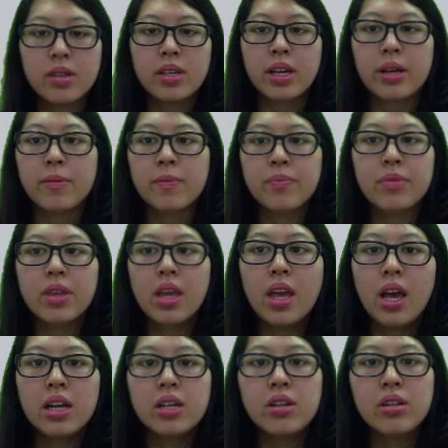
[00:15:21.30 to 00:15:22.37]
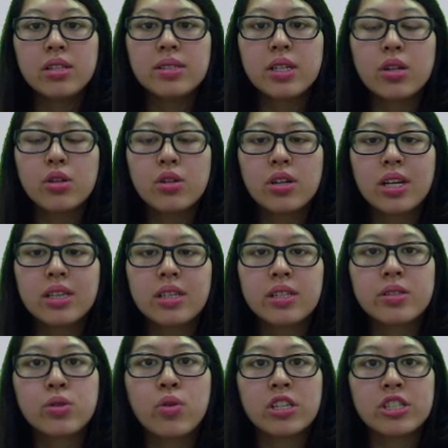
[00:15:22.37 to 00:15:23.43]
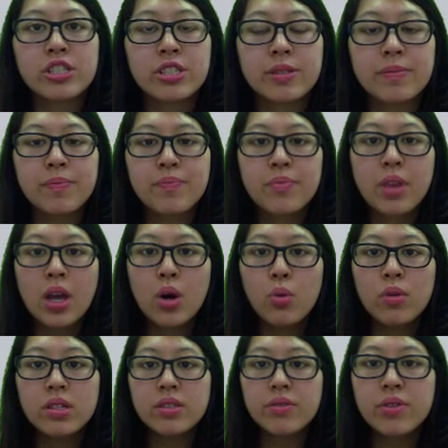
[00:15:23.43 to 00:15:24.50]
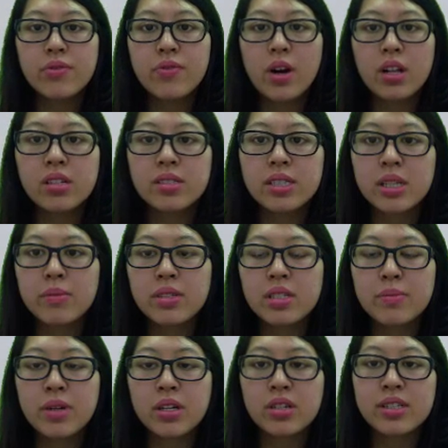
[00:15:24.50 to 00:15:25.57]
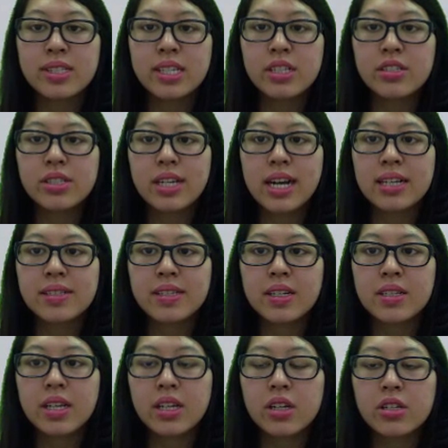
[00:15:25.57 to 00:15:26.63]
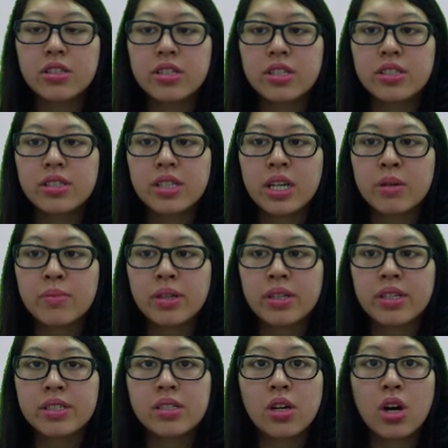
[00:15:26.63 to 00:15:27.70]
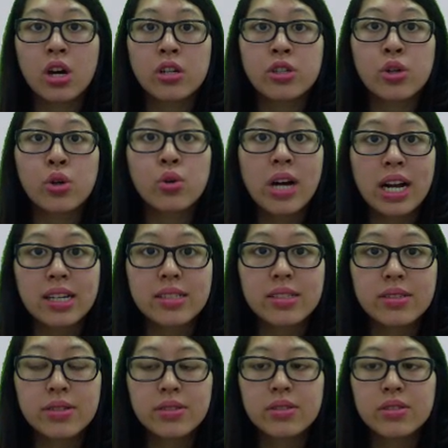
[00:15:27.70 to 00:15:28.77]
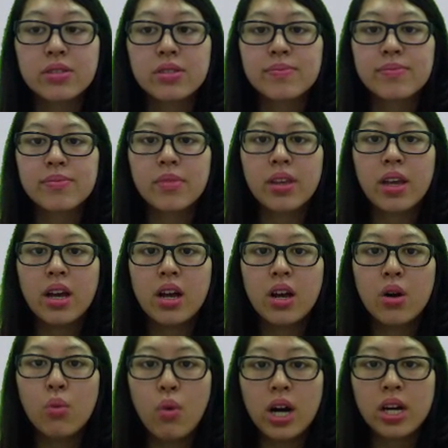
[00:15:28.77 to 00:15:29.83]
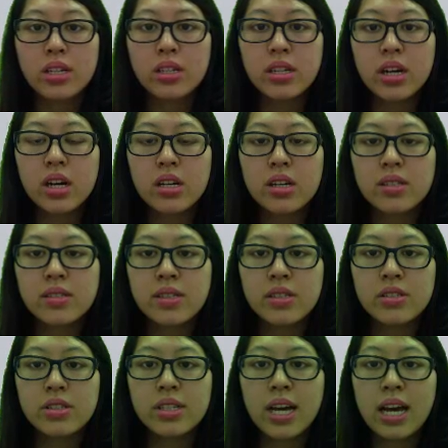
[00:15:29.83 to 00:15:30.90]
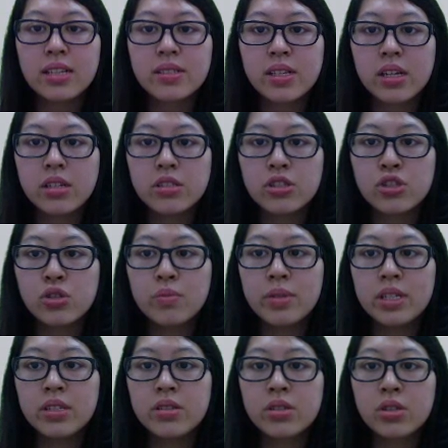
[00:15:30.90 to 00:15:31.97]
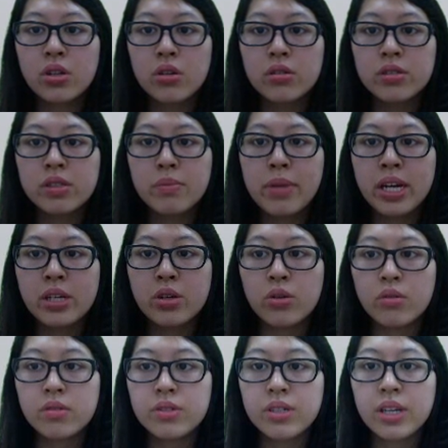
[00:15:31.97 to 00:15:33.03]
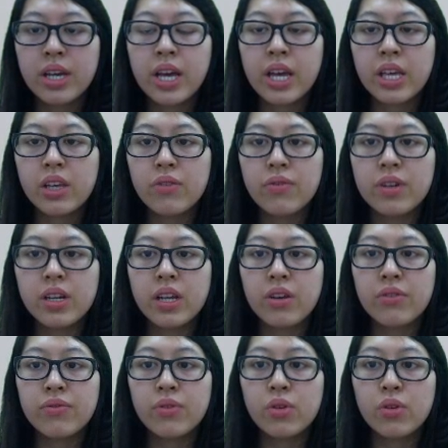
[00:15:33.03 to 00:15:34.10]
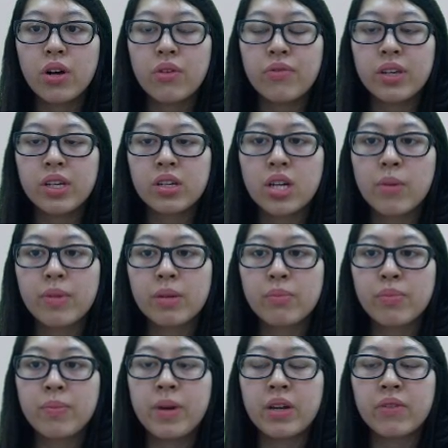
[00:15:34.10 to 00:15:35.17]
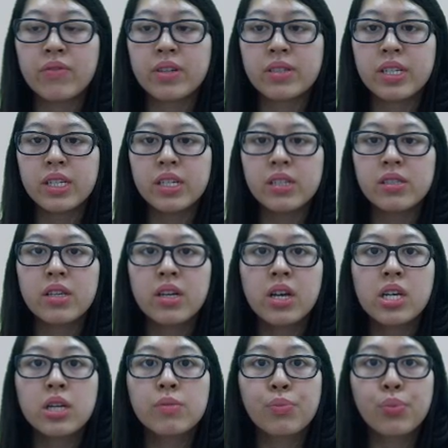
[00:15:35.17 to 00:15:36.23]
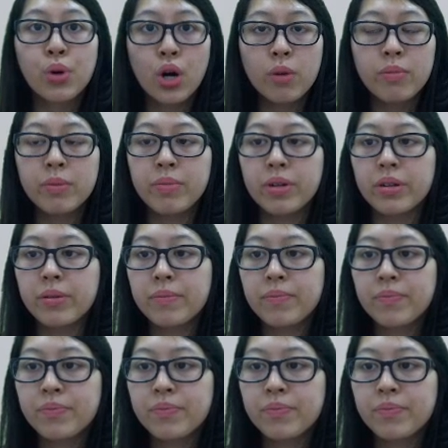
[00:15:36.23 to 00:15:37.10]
Okay, now let's take a look at this question. Which of the following statements about contingent assets and contingent liabilities are correct? 1. A contingent asset should be disclosed by note if an inflow of economic benefits is probable.